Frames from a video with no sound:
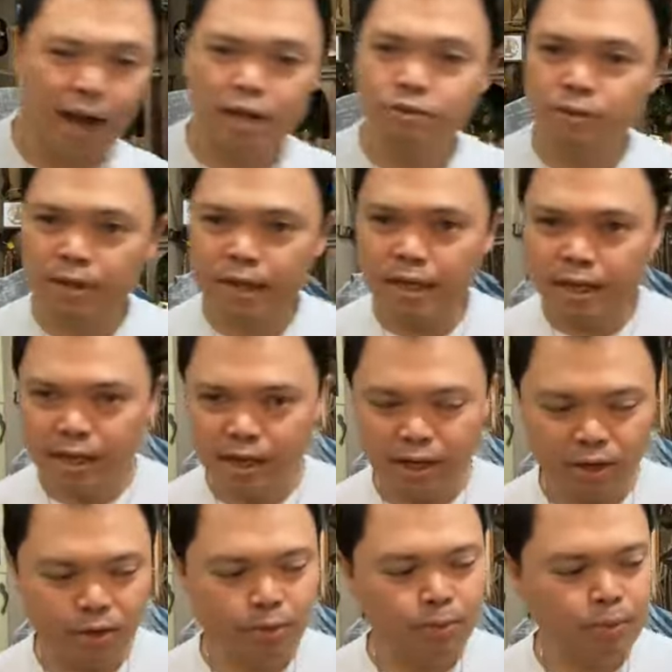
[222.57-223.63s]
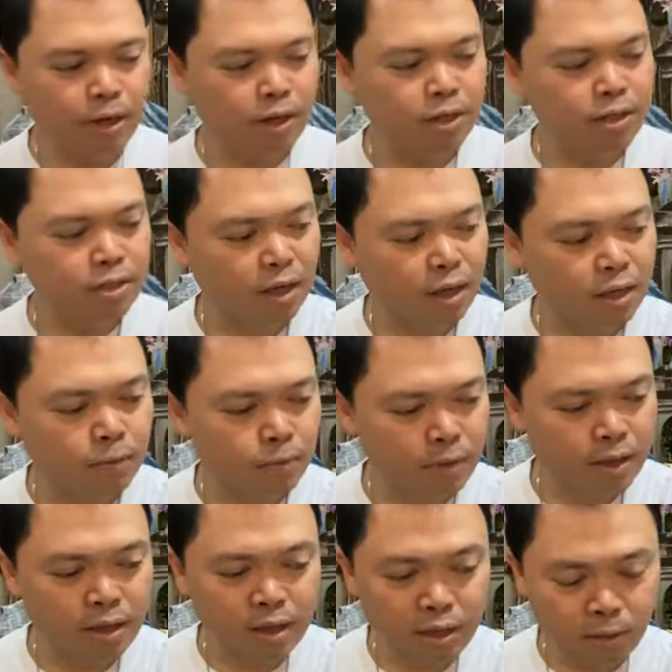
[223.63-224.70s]
actually here we are done
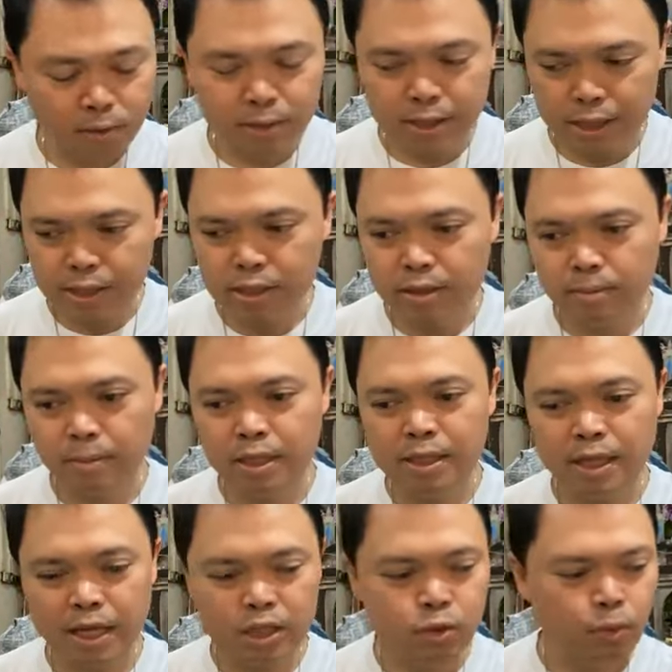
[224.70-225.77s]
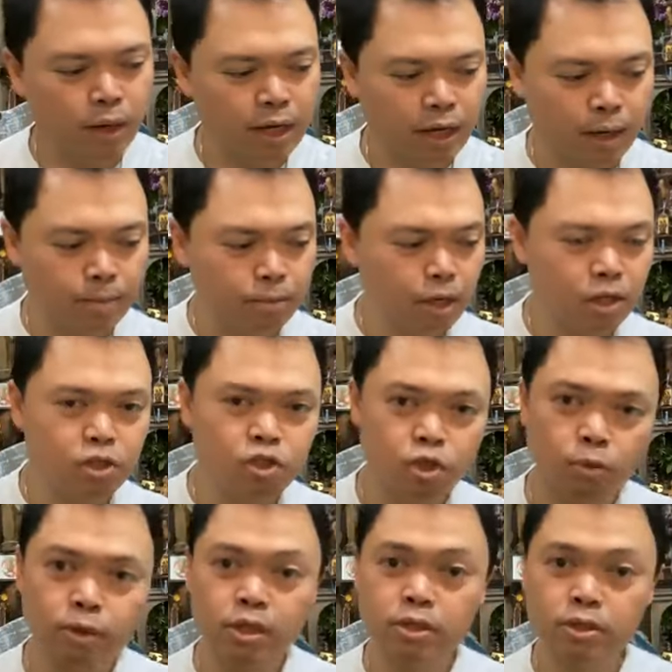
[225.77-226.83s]
with the Old Testament. That's why I'm not
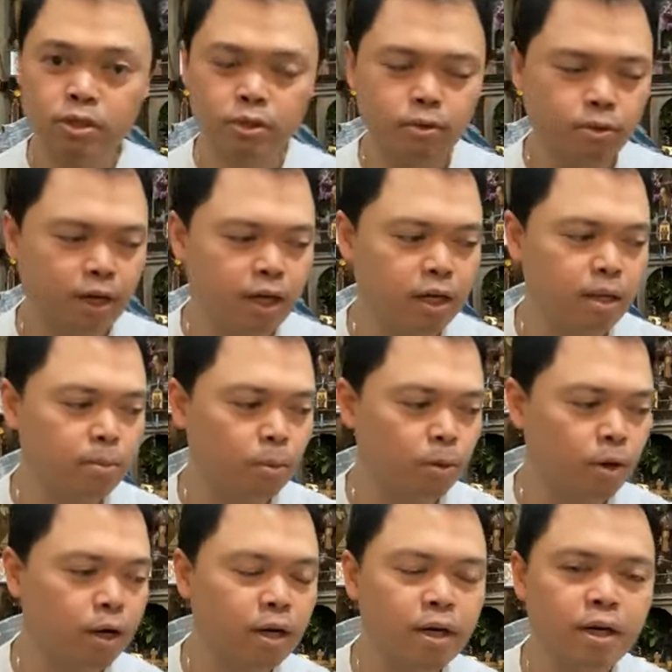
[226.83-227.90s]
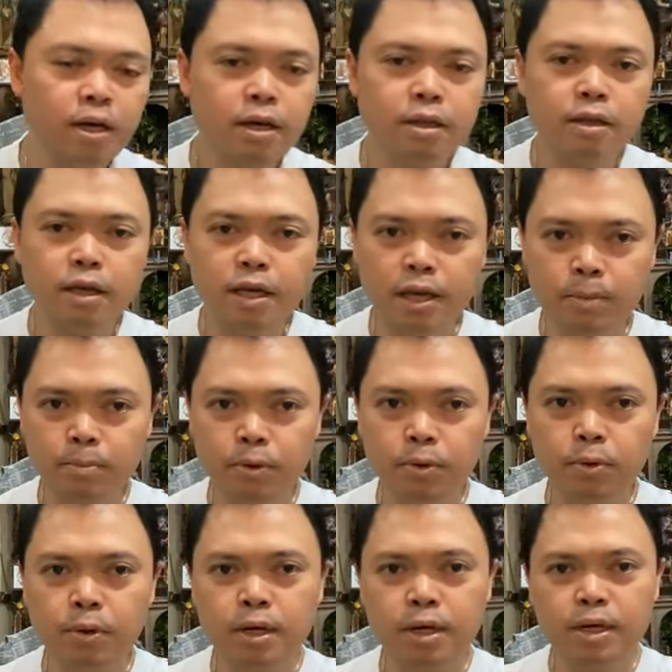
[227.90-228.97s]
showing to you anymore the
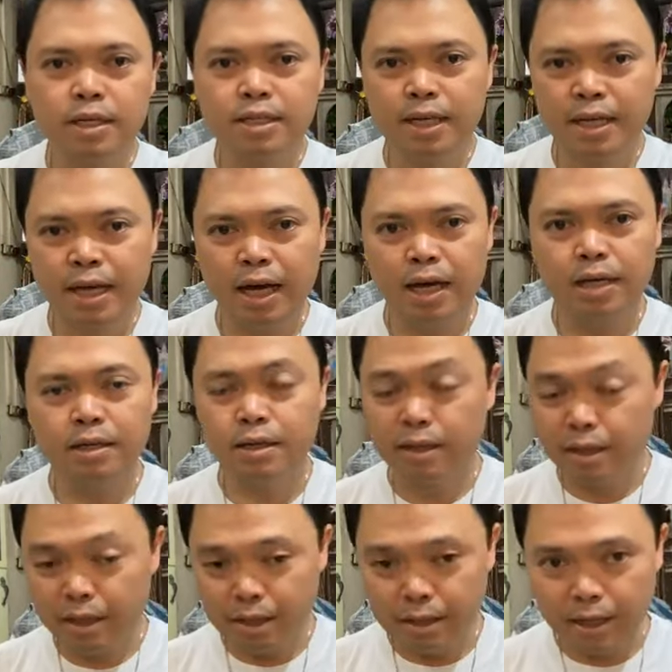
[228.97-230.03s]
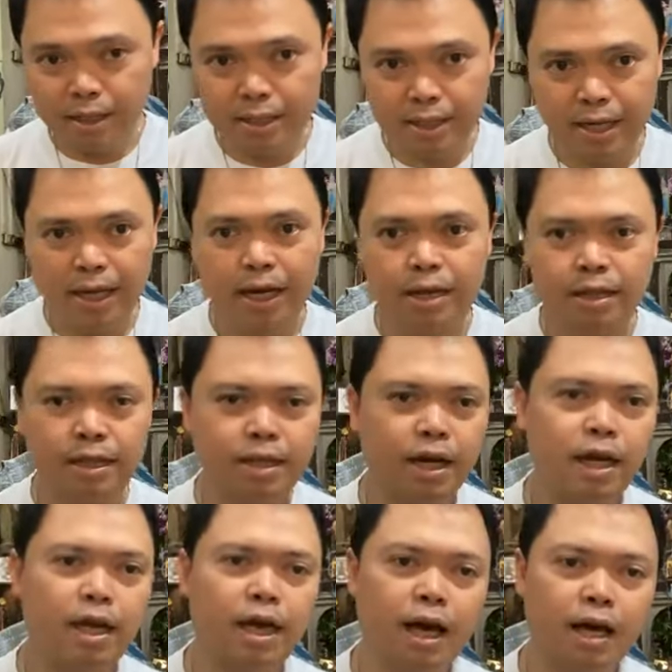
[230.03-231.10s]
Hebrew Tanakh, the Tanakh
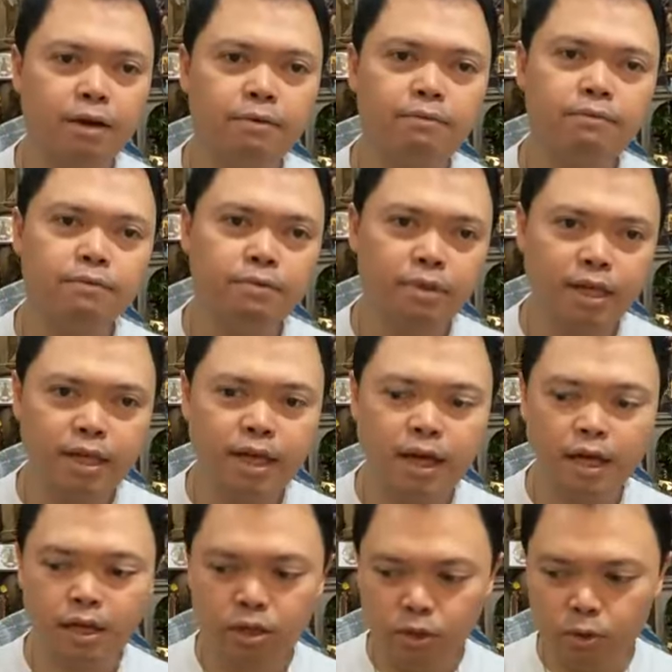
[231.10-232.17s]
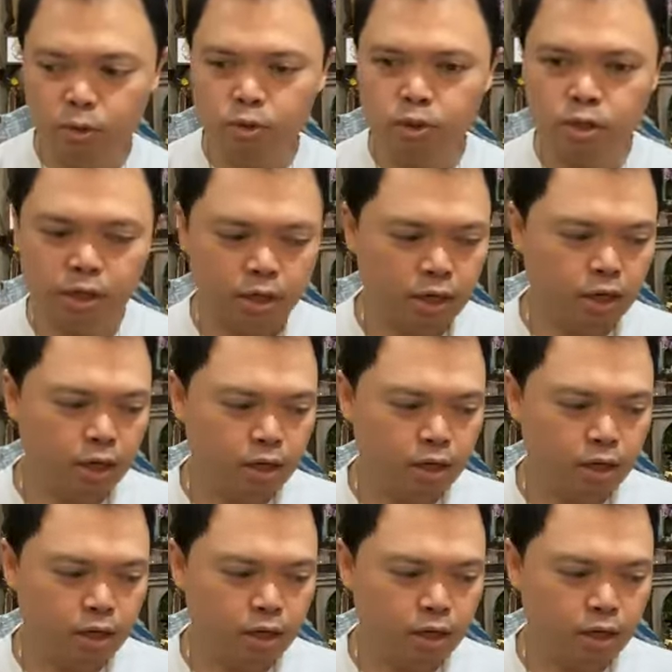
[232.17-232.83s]
that I have, that I use.